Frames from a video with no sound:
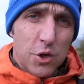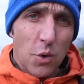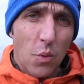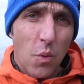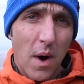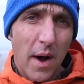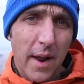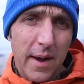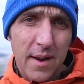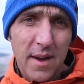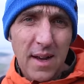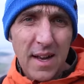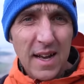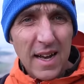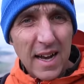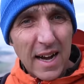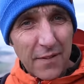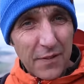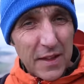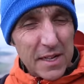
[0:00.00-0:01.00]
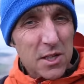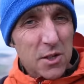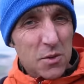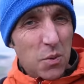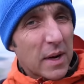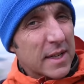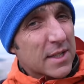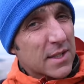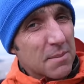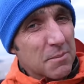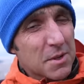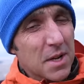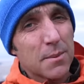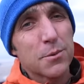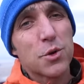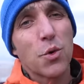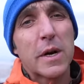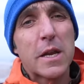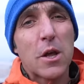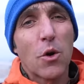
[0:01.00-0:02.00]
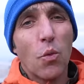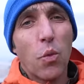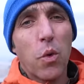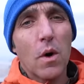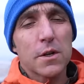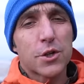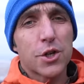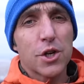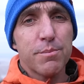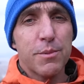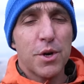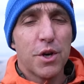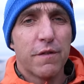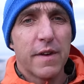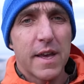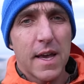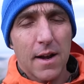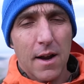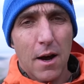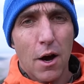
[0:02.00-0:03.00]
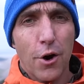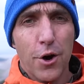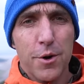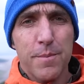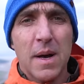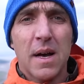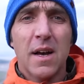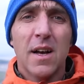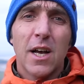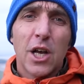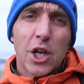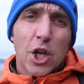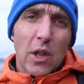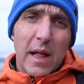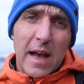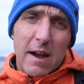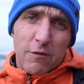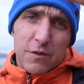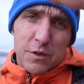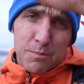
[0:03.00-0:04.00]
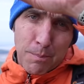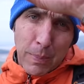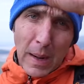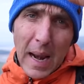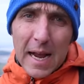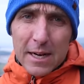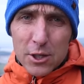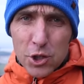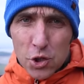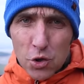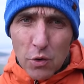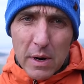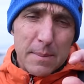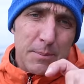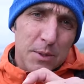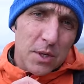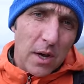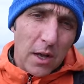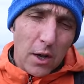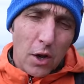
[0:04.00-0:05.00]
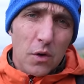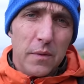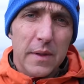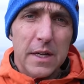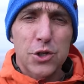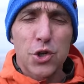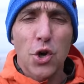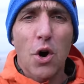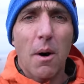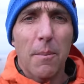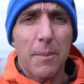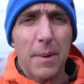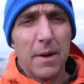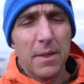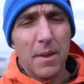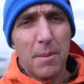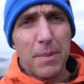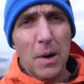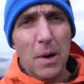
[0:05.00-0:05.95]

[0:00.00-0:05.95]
to 1. And this is why sometimes when you watch a movie at home, you'll have black strips along the top and the